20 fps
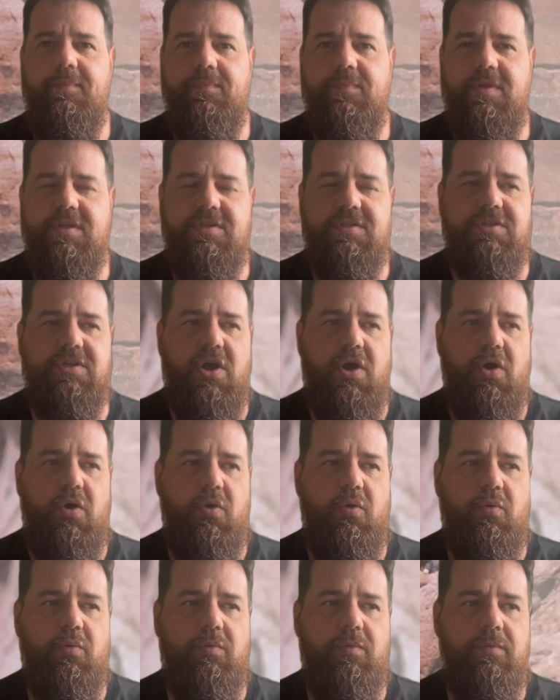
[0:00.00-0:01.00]

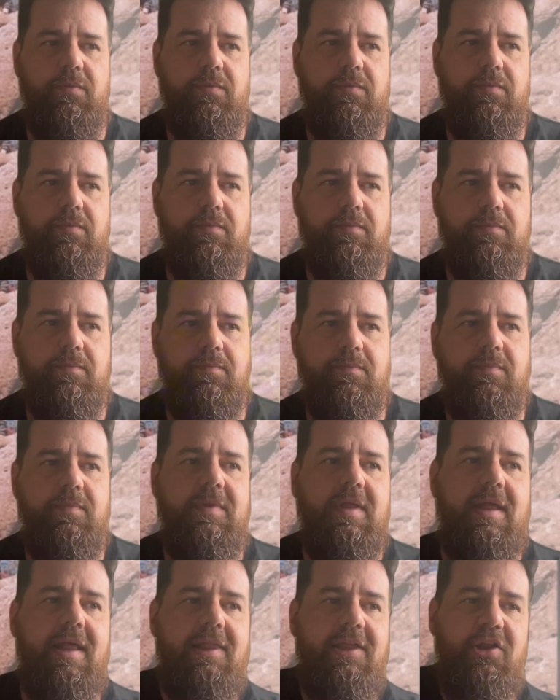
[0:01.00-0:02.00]
So
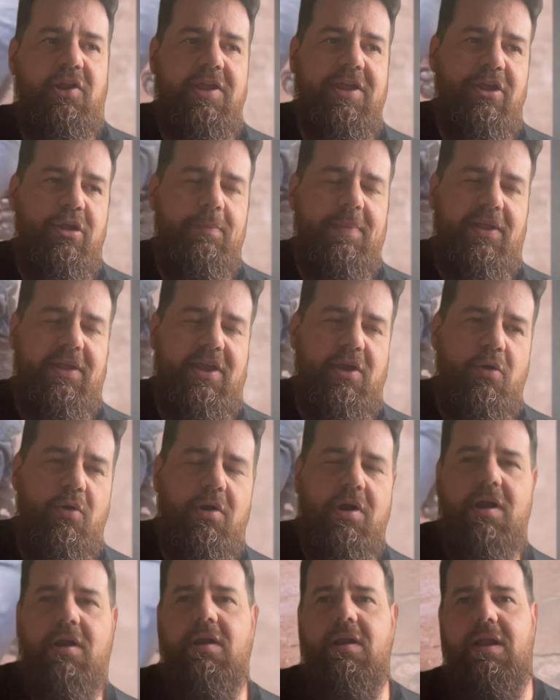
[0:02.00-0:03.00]
a little hillbilly
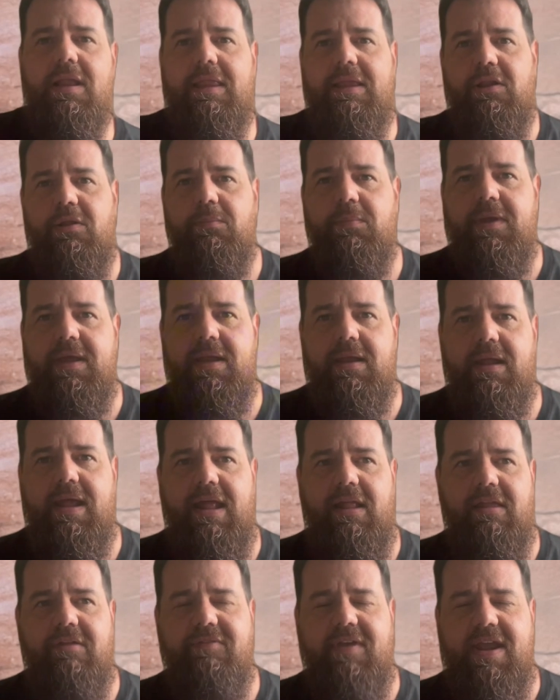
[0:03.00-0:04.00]
horror, a little bit
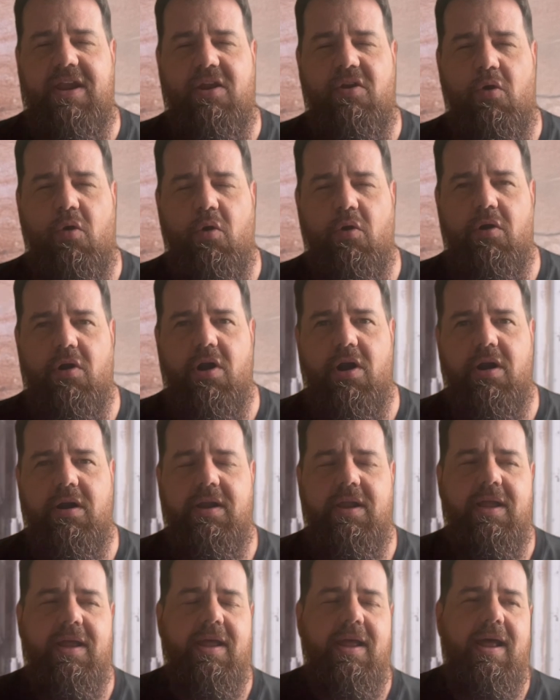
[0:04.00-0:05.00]
elevated horror,
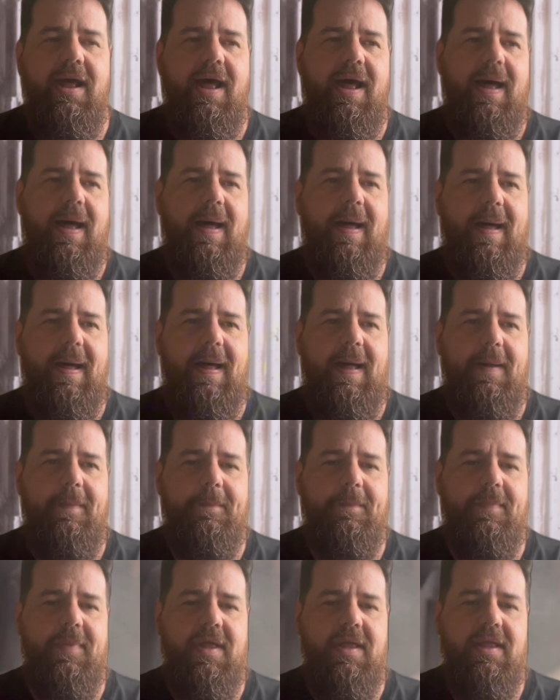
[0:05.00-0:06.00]

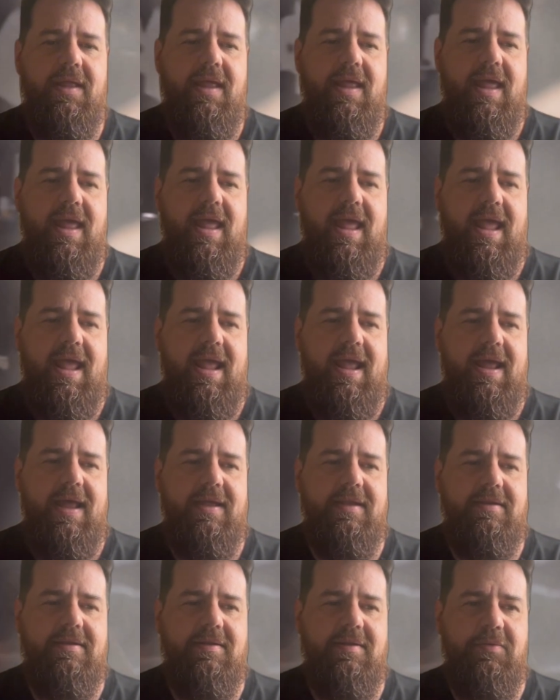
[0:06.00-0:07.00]
um,
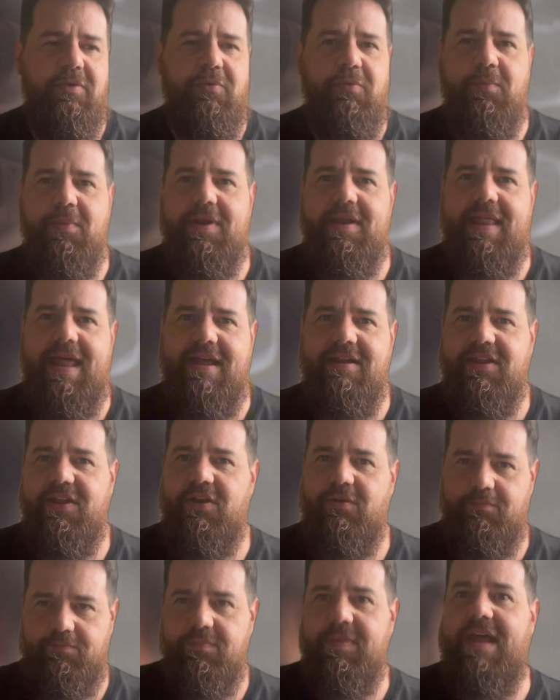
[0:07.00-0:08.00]
and a little bit of that,
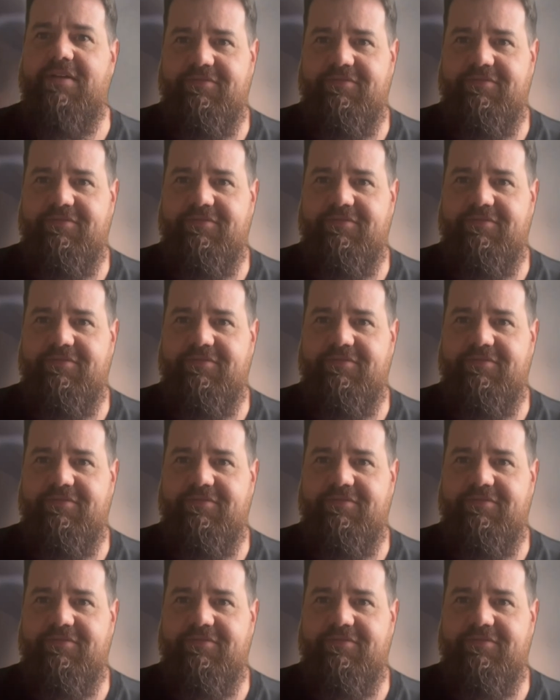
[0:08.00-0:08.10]
that